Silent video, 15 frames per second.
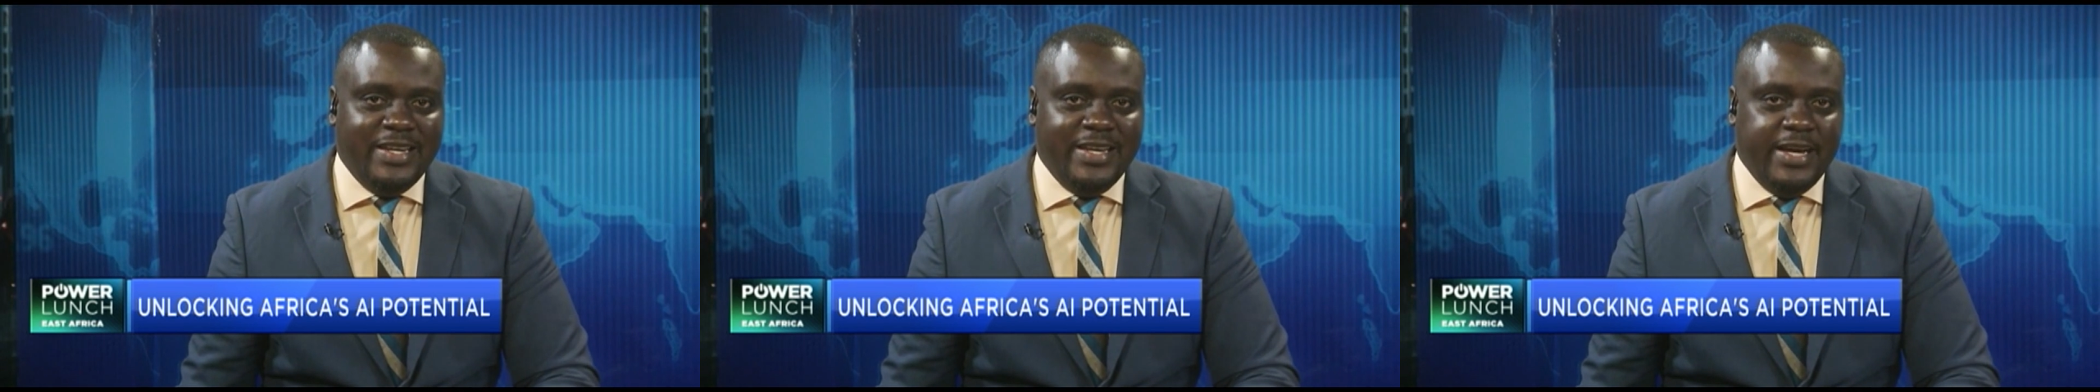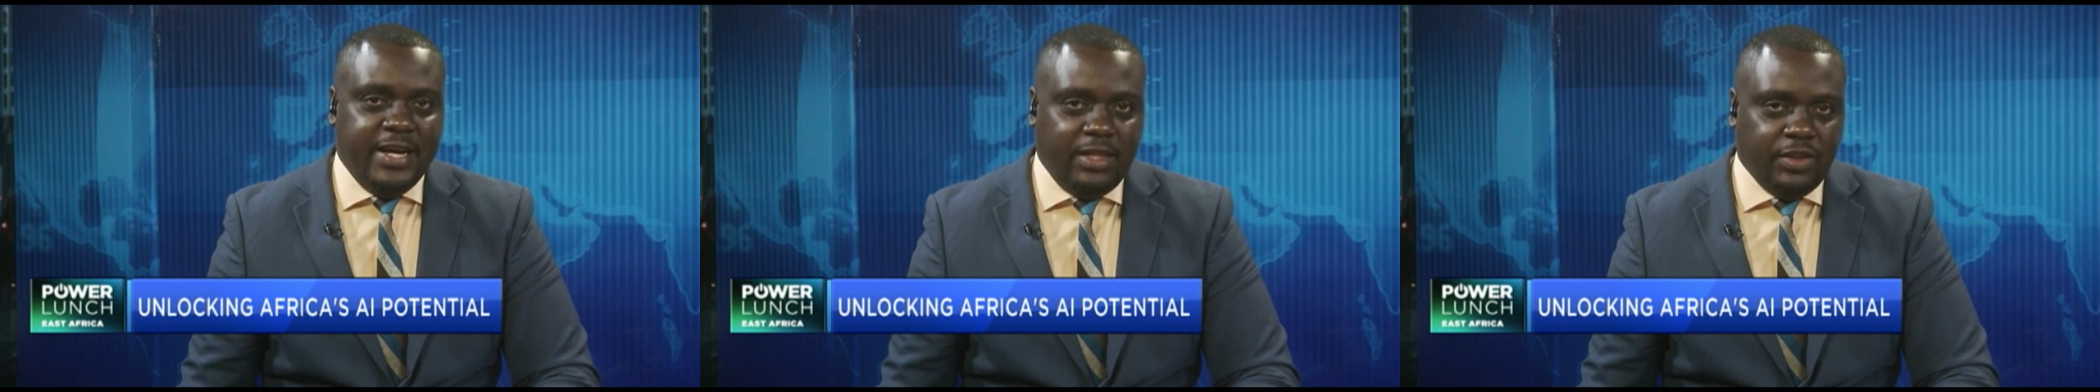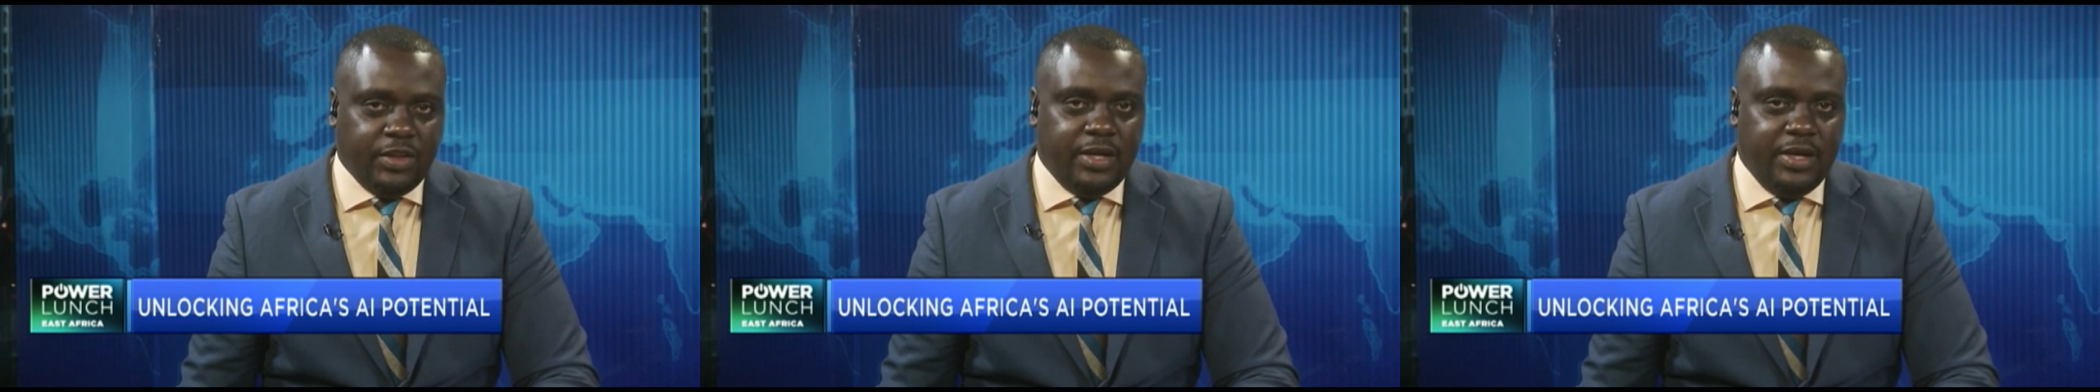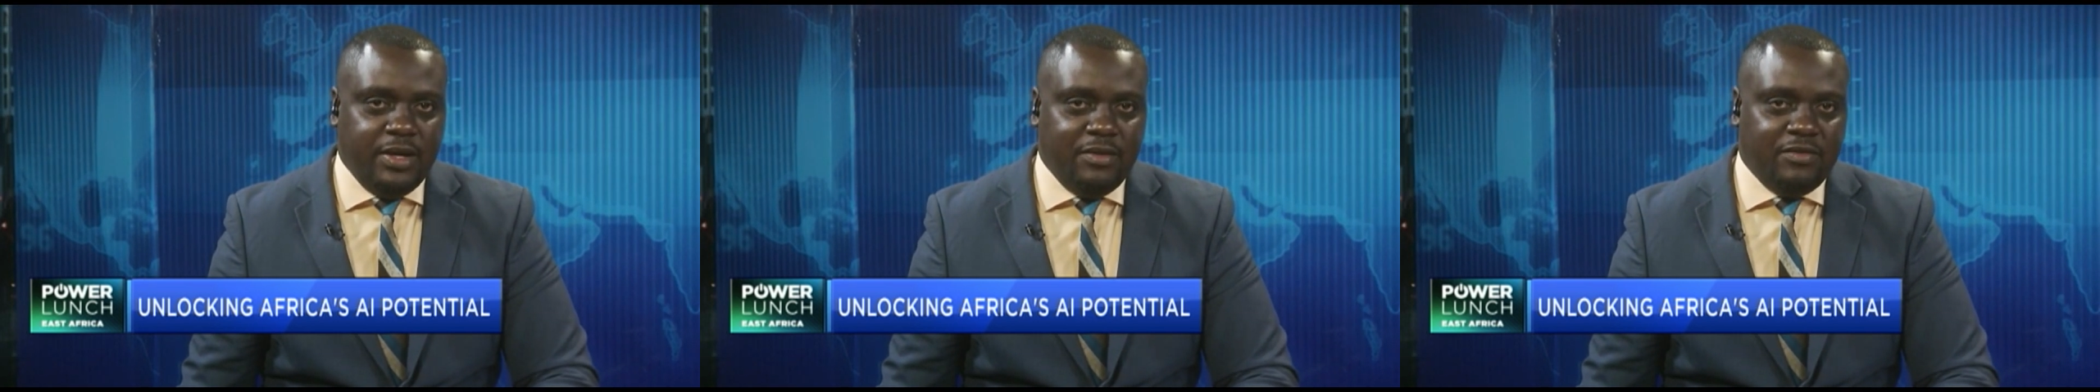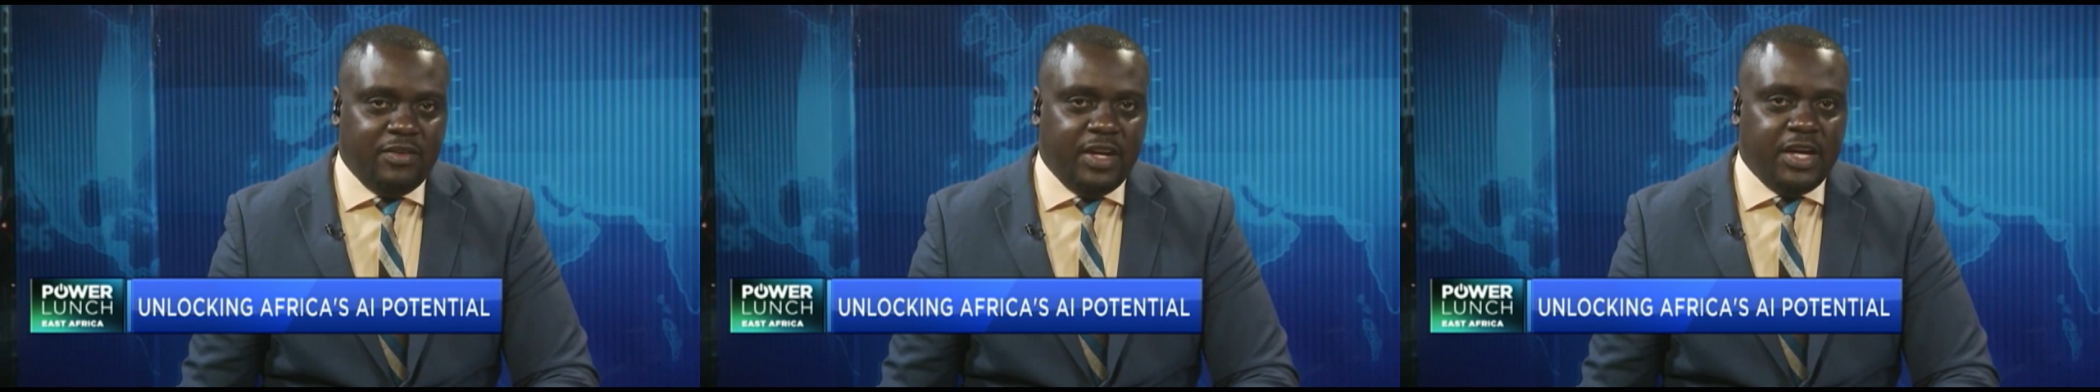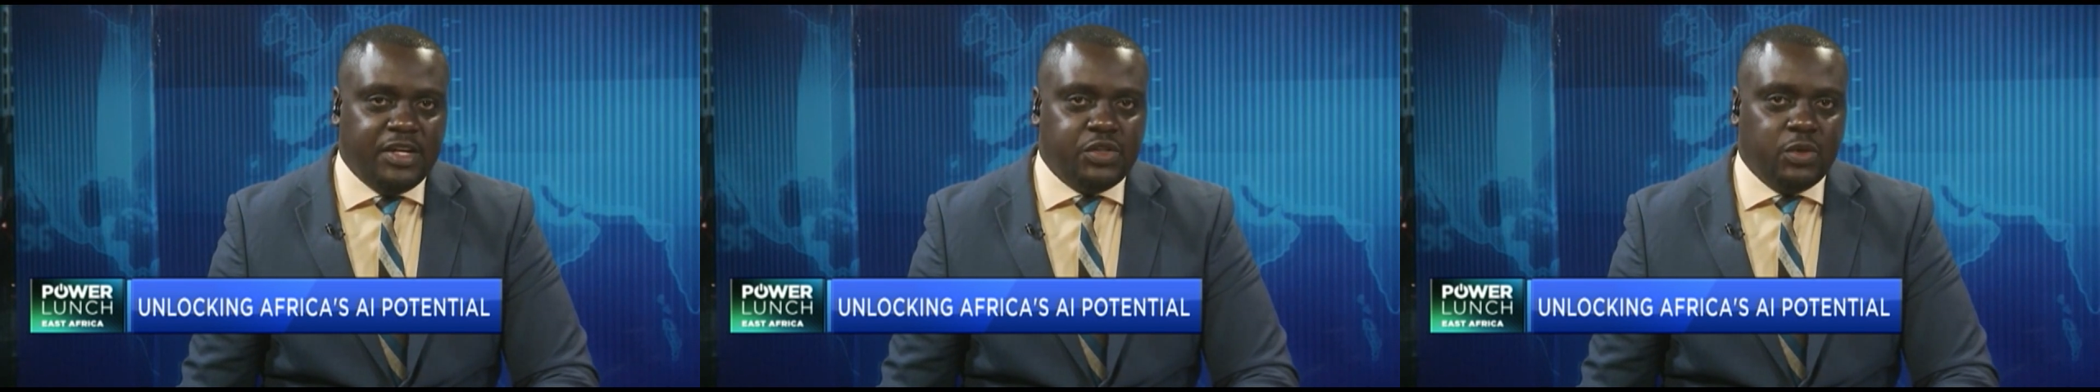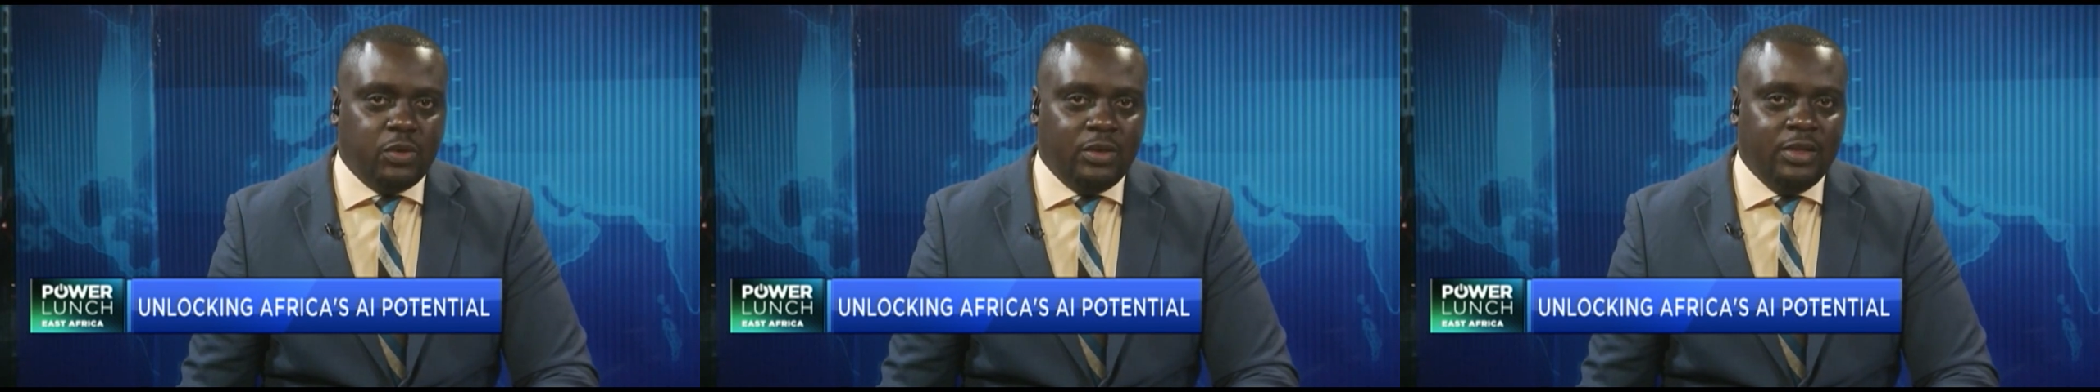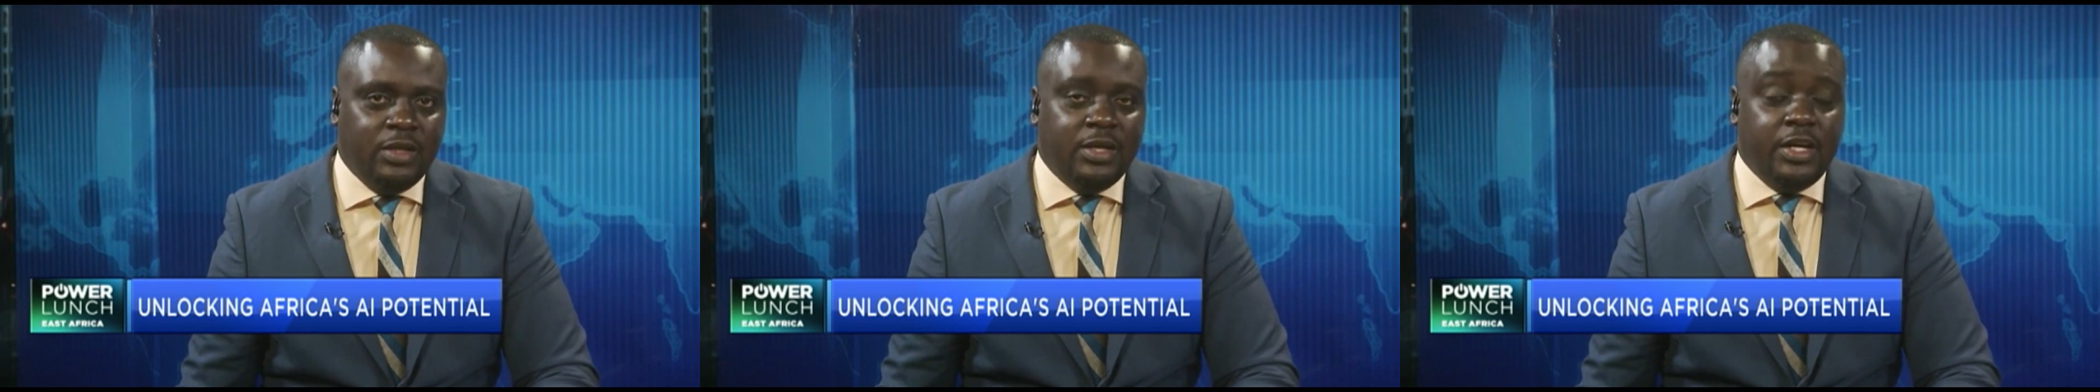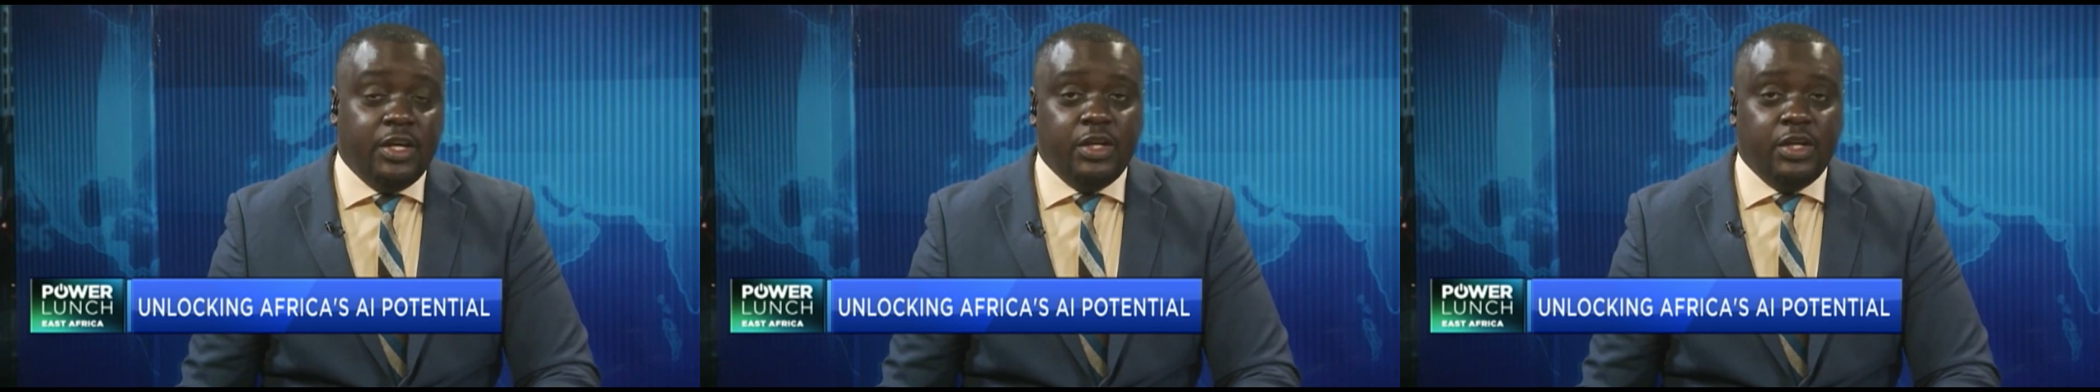in healthcare, financial,